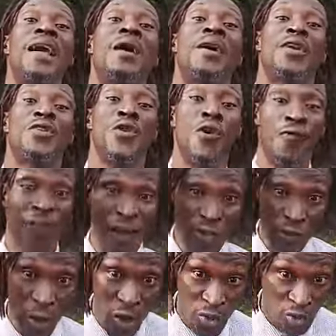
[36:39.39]
Iraq can go
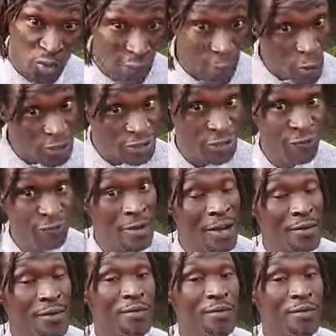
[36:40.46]
fetch war soon, I forgot thief back.